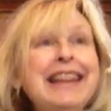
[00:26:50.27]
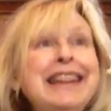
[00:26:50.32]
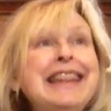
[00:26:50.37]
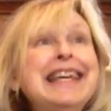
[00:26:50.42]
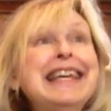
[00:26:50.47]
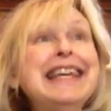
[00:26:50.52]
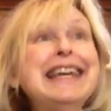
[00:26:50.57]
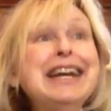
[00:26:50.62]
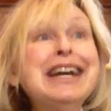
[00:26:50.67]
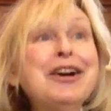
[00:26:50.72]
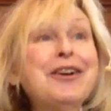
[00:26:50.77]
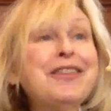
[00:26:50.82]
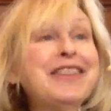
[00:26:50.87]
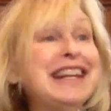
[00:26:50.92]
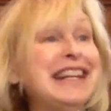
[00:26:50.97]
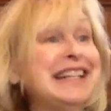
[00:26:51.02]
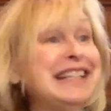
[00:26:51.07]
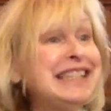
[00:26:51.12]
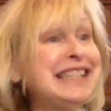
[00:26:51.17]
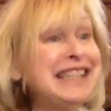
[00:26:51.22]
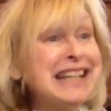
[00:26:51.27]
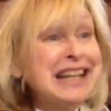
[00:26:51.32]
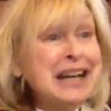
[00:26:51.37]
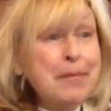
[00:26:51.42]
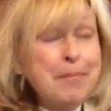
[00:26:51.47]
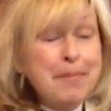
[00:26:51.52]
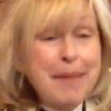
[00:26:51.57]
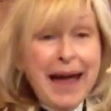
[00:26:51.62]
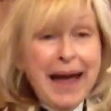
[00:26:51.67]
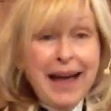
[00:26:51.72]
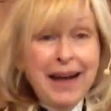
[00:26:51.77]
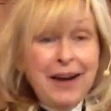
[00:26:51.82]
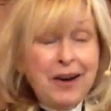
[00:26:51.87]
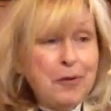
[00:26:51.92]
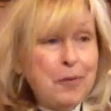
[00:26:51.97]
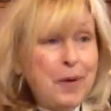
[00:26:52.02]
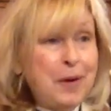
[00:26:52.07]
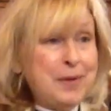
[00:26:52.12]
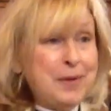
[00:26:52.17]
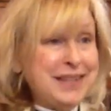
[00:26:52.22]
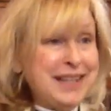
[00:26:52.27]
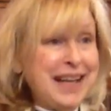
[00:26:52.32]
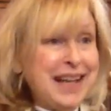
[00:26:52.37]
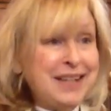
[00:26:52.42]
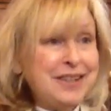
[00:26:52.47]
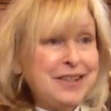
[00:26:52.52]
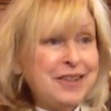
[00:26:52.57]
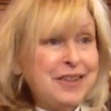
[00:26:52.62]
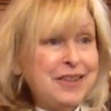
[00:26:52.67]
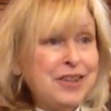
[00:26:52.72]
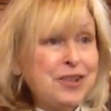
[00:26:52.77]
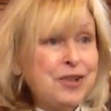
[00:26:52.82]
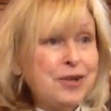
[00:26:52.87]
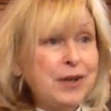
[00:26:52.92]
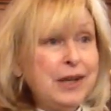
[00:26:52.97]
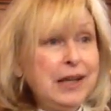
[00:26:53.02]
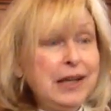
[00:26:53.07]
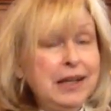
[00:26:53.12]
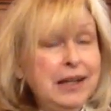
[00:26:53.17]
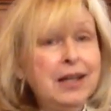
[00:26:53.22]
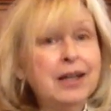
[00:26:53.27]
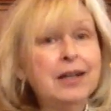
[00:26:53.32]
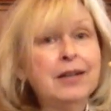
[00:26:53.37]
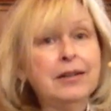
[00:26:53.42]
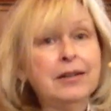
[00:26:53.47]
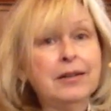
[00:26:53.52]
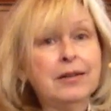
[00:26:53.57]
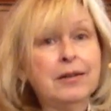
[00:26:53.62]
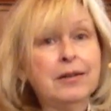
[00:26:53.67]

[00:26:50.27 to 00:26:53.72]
The year that it didn't matter what was under the tree